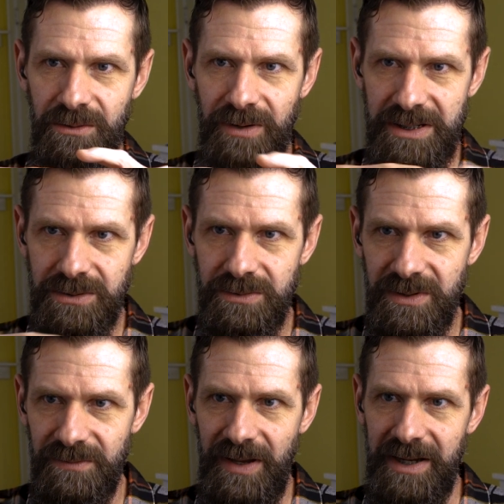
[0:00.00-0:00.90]
grassroots
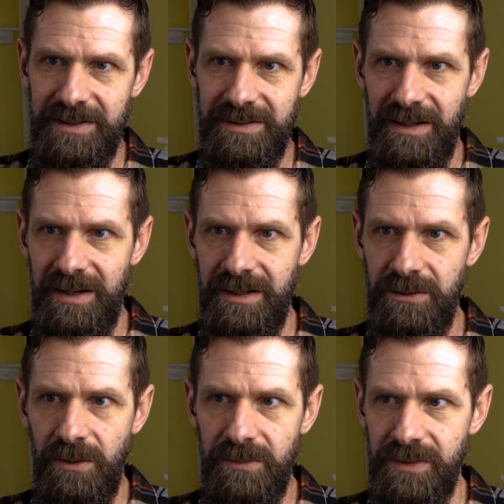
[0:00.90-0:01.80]
effect on
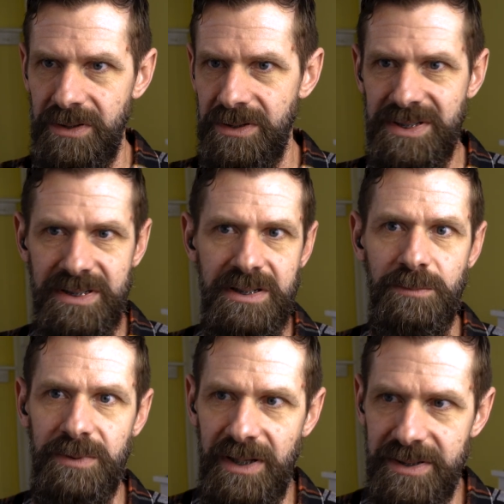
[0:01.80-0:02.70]
over 60
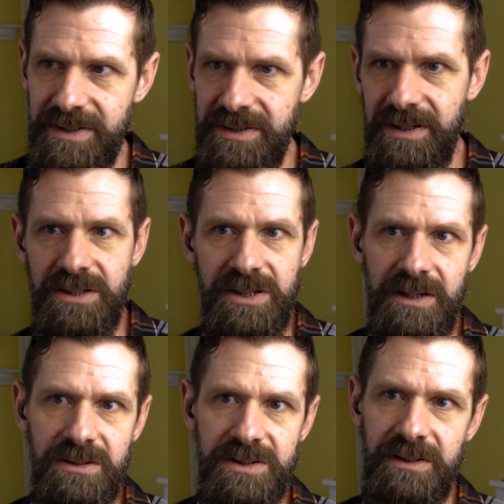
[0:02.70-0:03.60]
plus
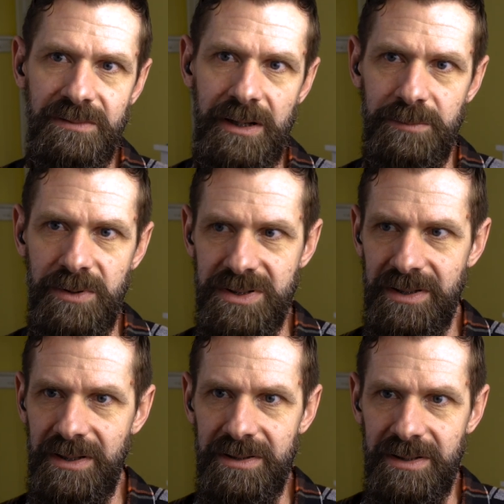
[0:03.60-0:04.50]
engineers and developers
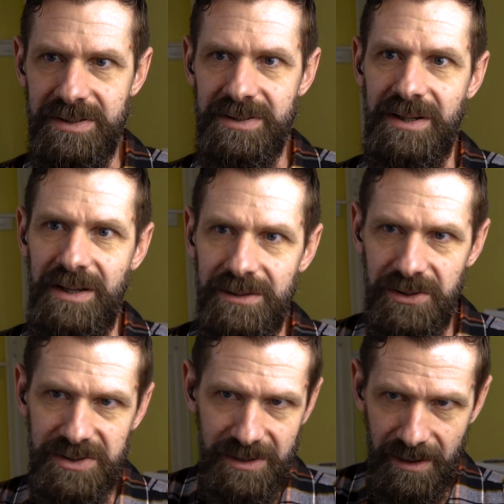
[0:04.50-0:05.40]
in this uh,
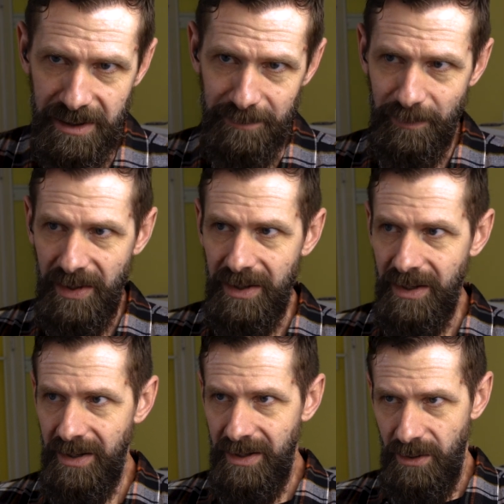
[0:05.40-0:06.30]
little startup.
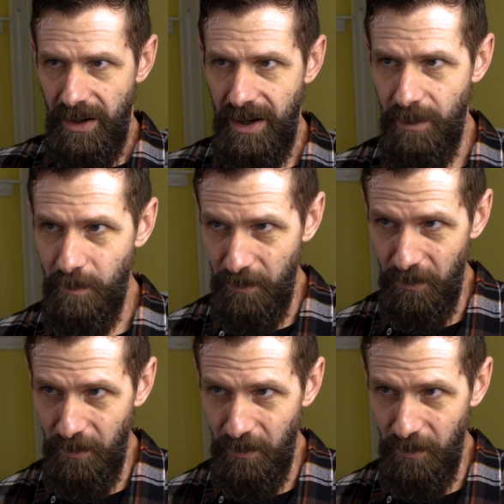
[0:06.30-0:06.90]
Um,